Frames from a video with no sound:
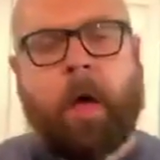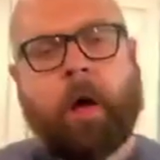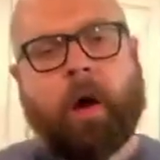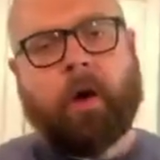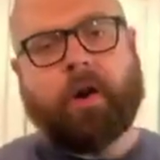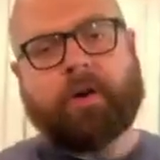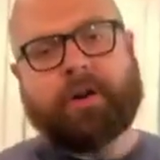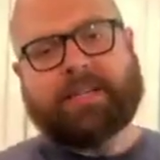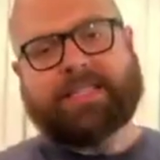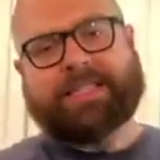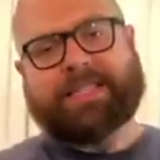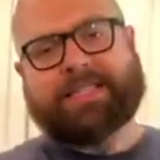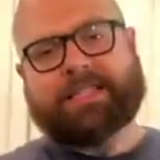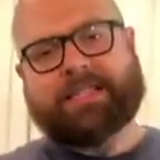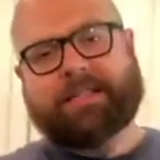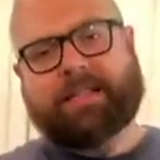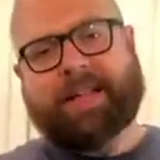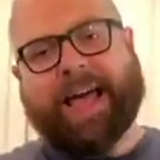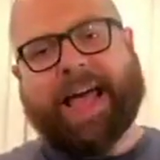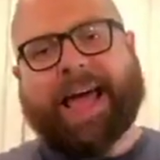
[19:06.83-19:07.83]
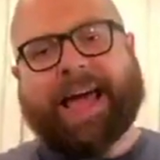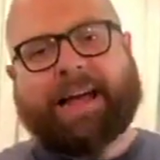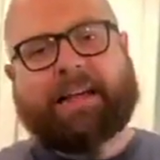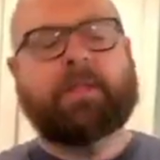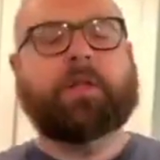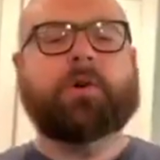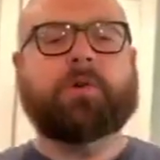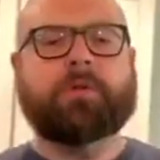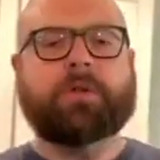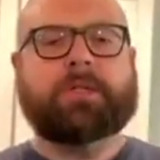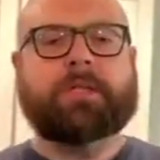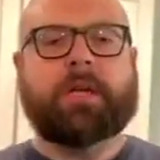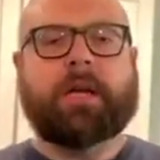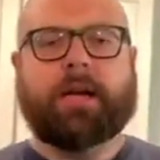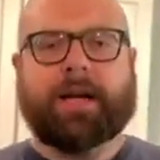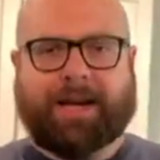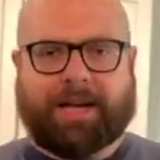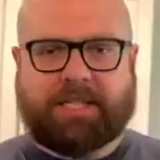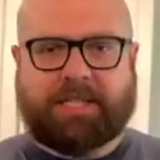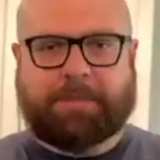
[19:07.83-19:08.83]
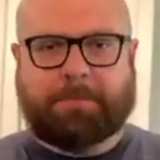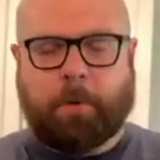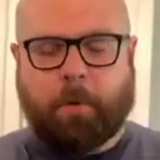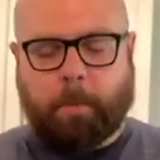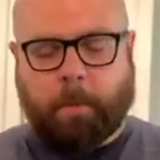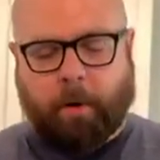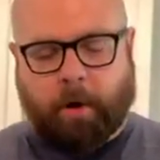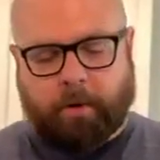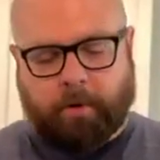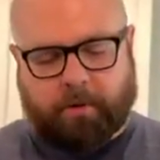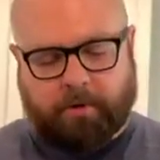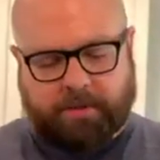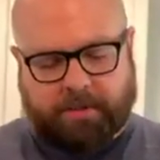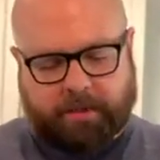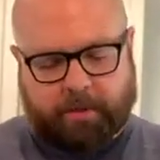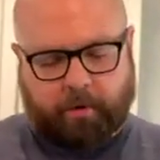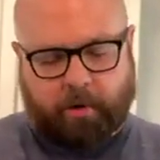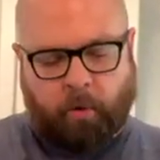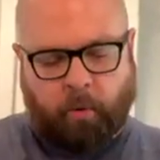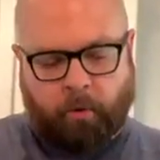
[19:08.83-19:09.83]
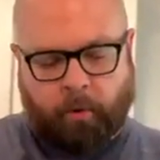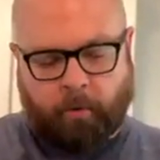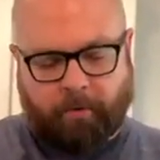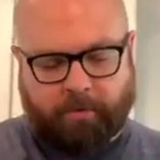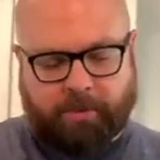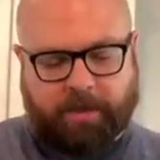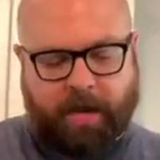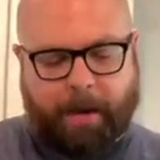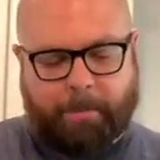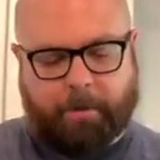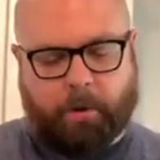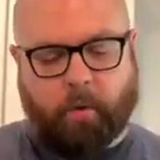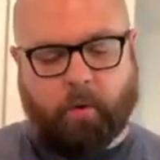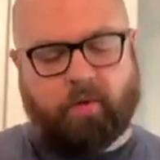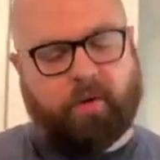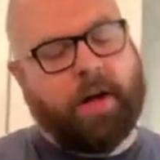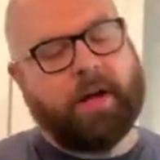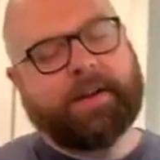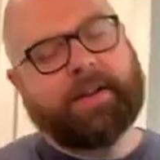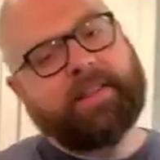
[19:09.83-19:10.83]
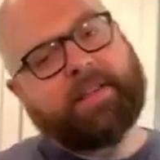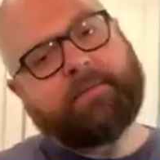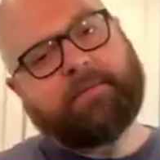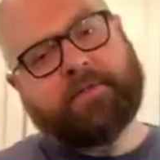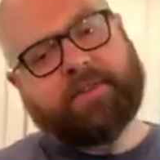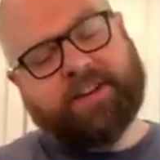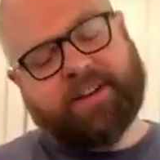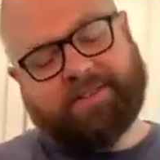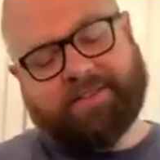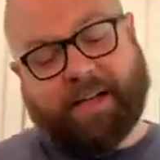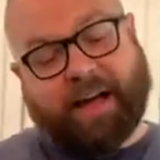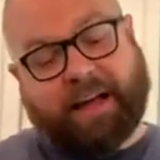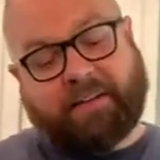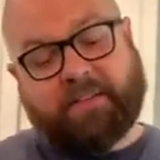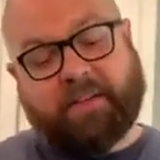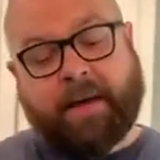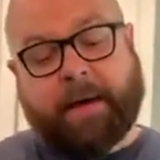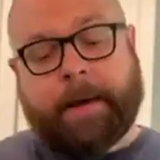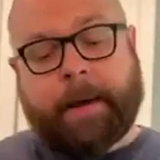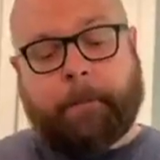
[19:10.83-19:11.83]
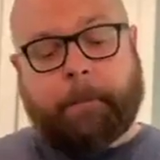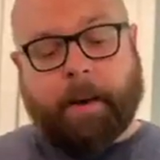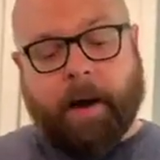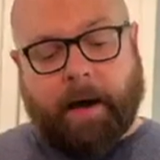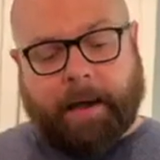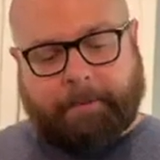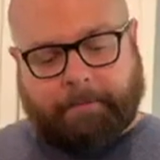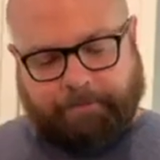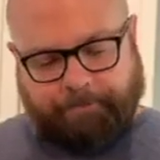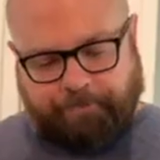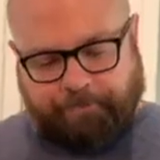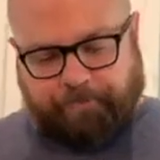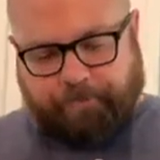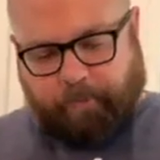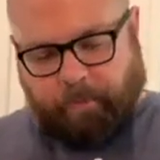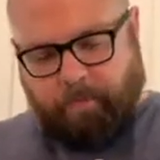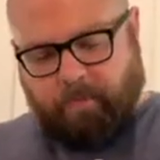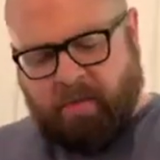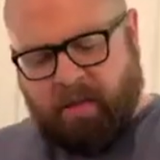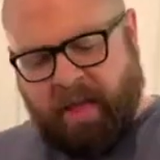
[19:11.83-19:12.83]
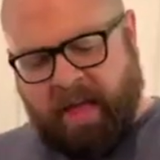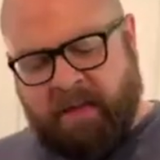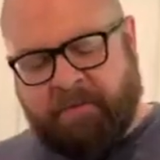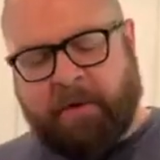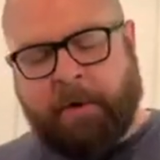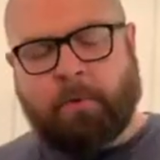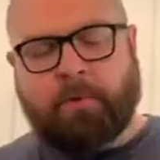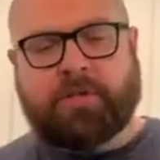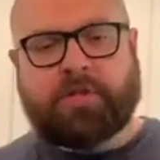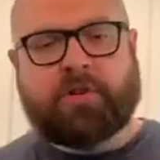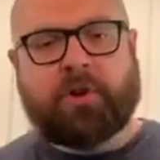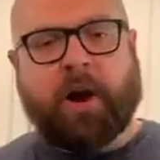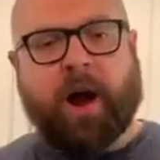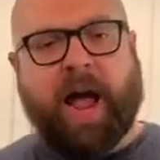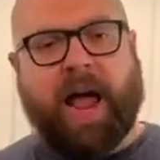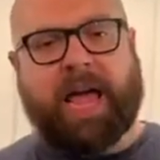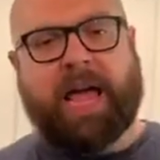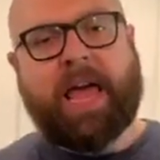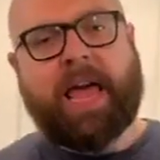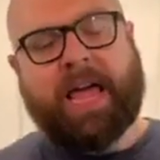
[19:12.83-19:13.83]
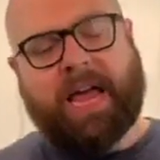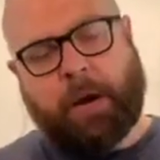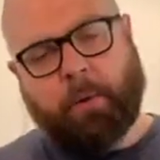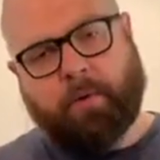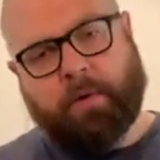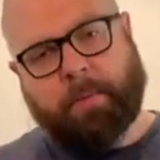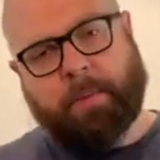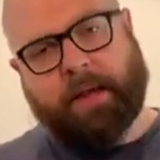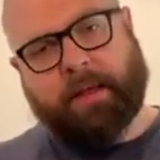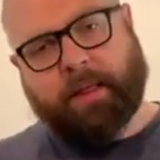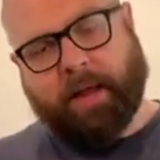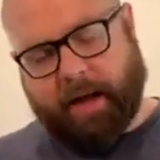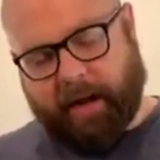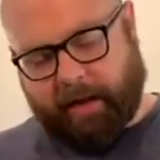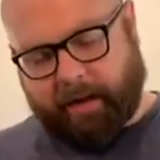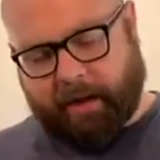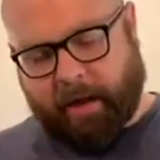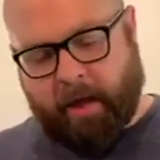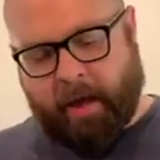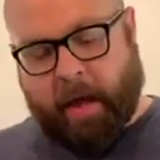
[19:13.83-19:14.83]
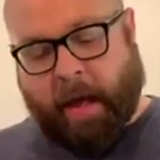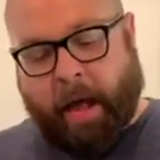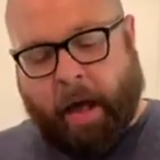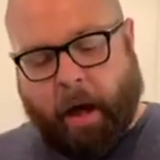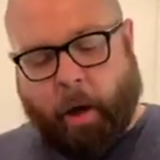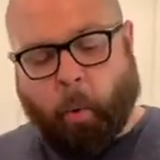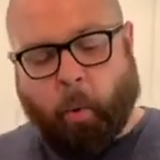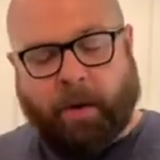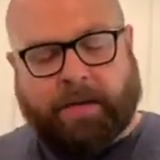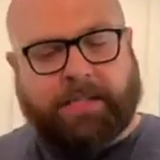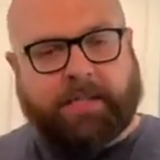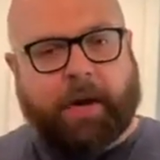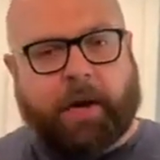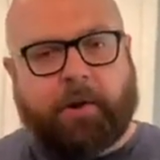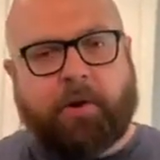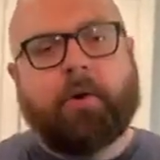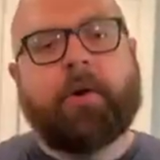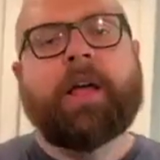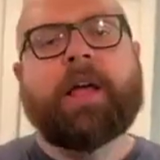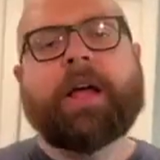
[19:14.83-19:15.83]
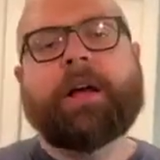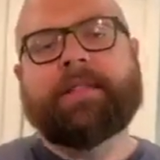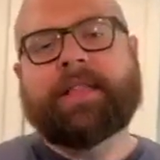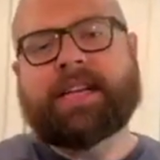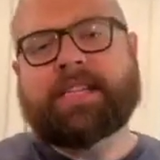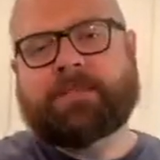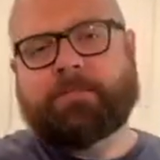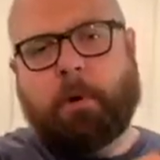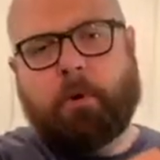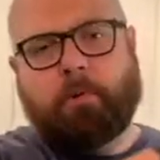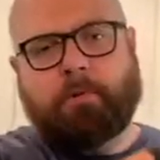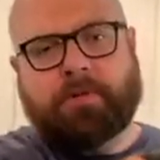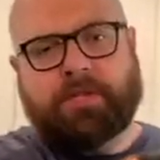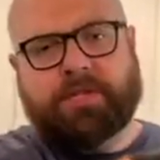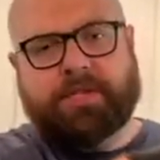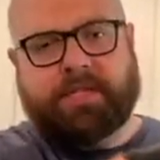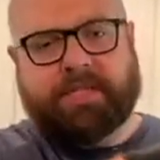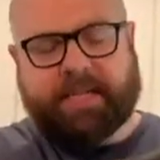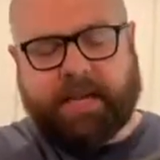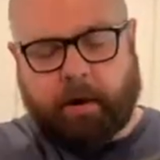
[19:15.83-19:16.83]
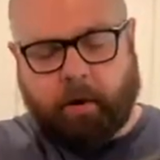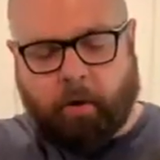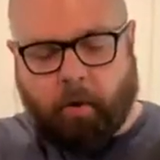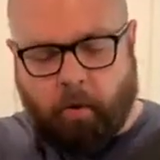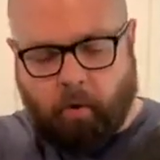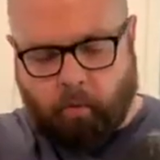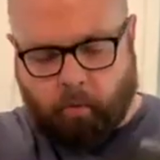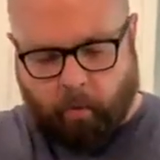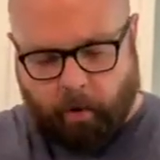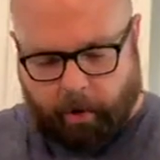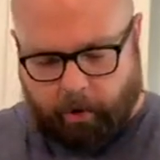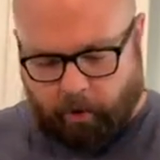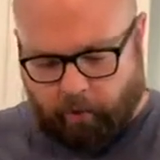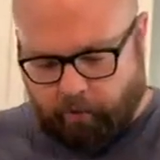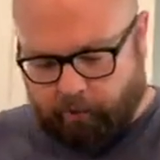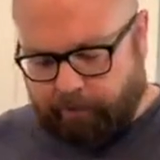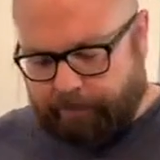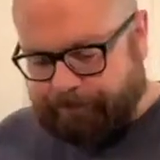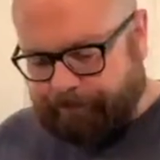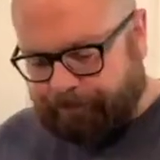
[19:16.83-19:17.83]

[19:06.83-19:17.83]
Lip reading: are going to snag those smoke particles that are going over top and hold on to them for dear life. But if it was dry, it would be like a wind tunnel, and that smoke would just sail right over.